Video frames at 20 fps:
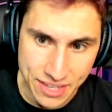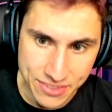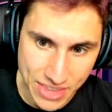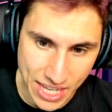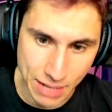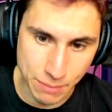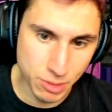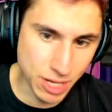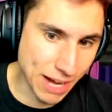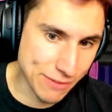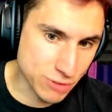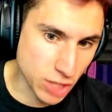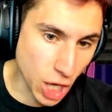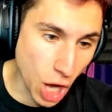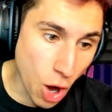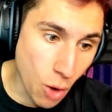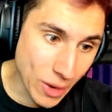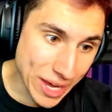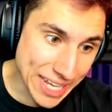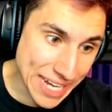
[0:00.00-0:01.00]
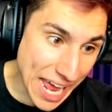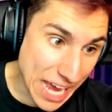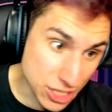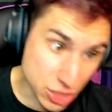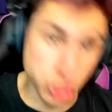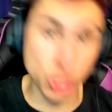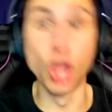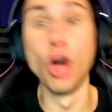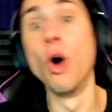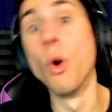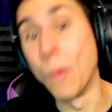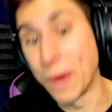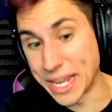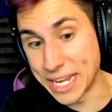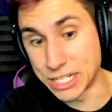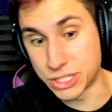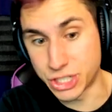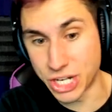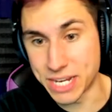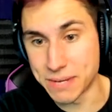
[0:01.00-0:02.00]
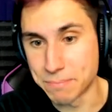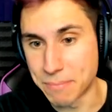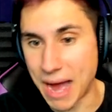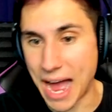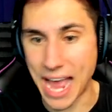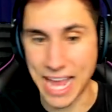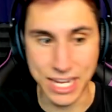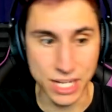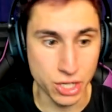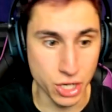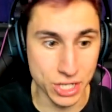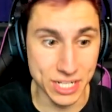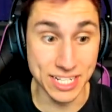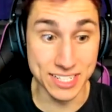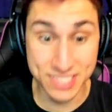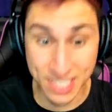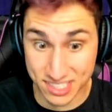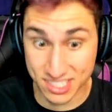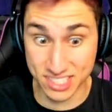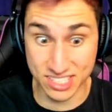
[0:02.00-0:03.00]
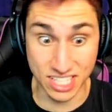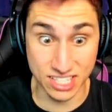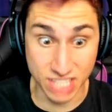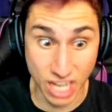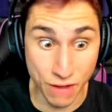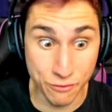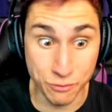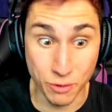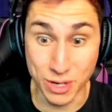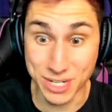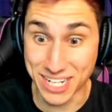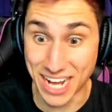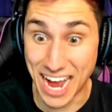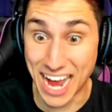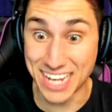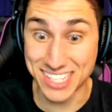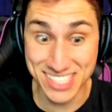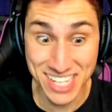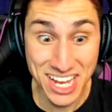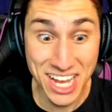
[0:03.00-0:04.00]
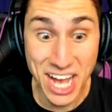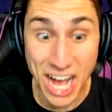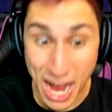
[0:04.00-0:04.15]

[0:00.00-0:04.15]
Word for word: Then I'm gonna have to go in as Luigi. My goodness, this is a tough one, guys.